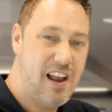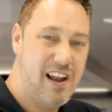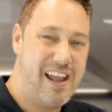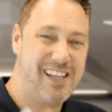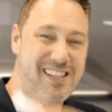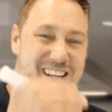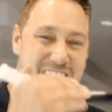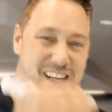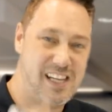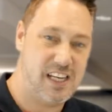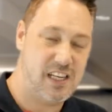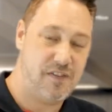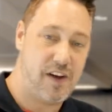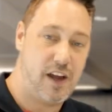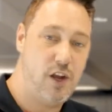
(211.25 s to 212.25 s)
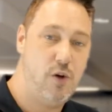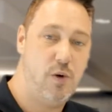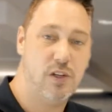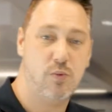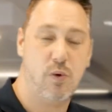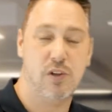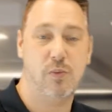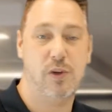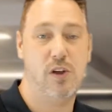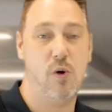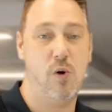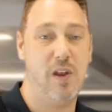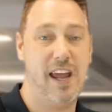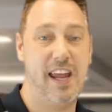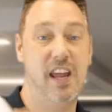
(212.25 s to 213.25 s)
let's identify who is what we
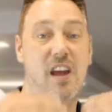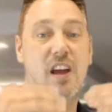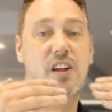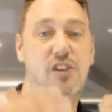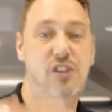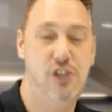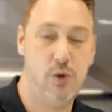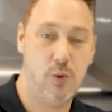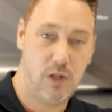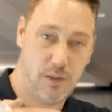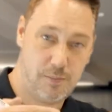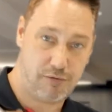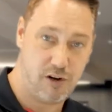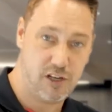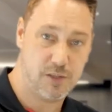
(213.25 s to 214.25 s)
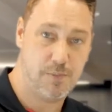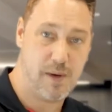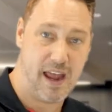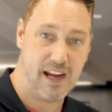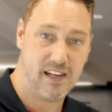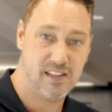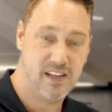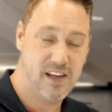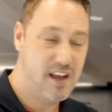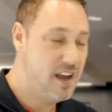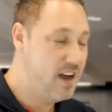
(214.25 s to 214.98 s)
call a dual prospect.